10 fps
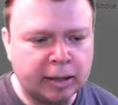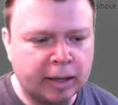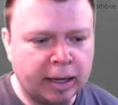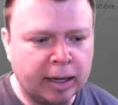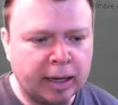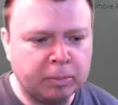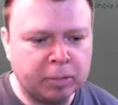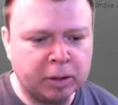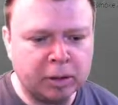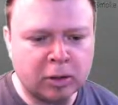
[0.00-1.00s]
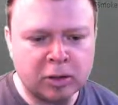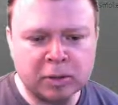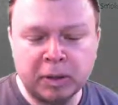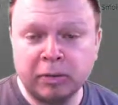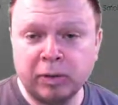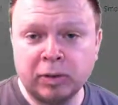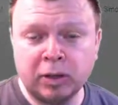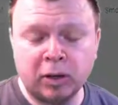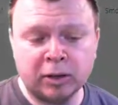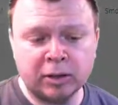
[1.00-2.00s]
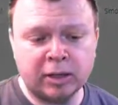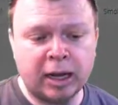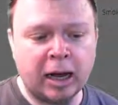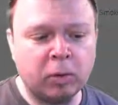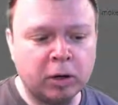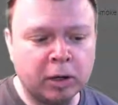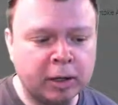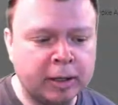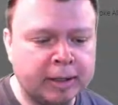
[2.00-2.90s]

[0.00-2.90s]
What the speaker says: that Bill cost me $50 an hour,